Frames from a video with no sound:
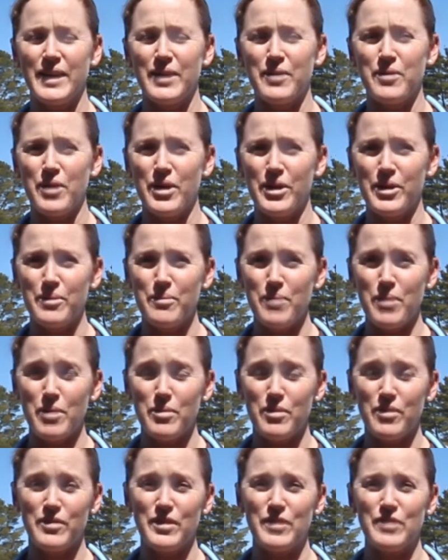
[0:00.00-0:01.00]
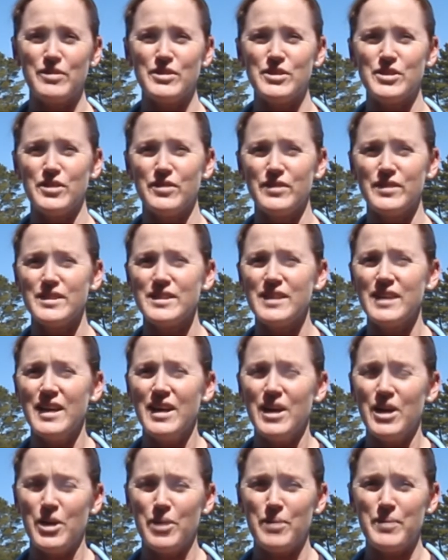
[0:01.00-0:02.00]
Equine Mobile Veterinary Service.
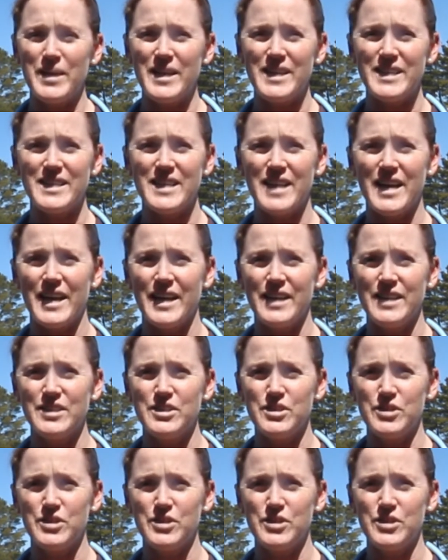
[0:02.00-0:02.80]
I'm here today